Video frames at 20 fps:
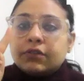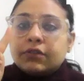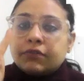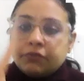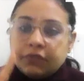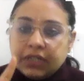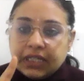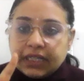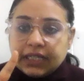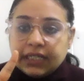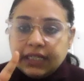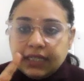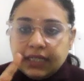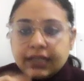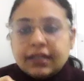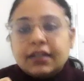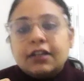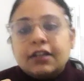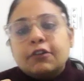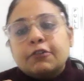
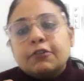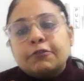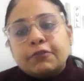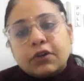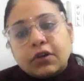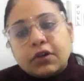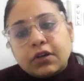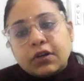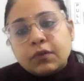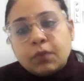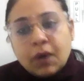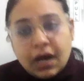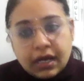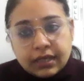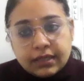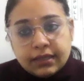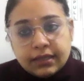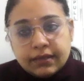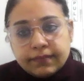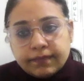V for
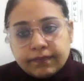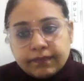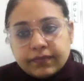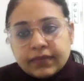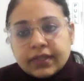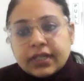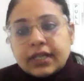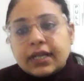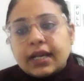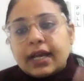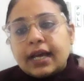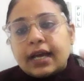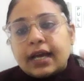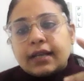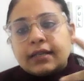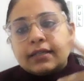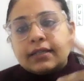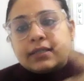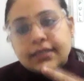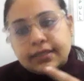1
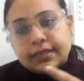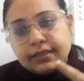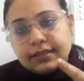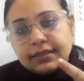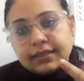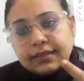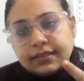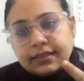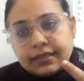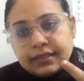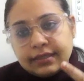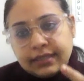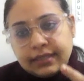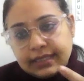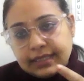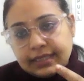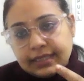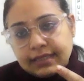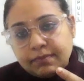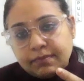and
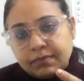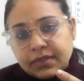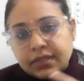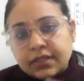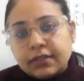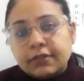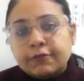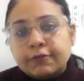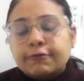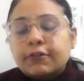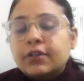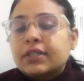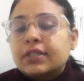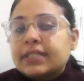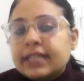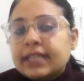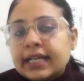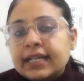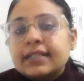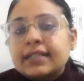this symbol for
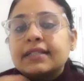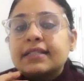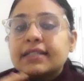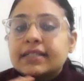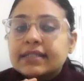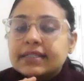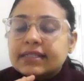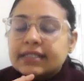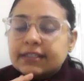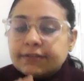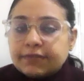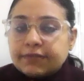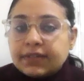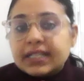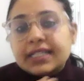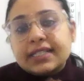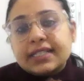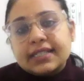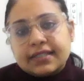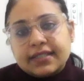10
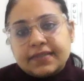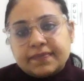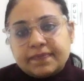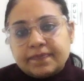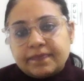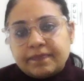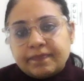sufficed.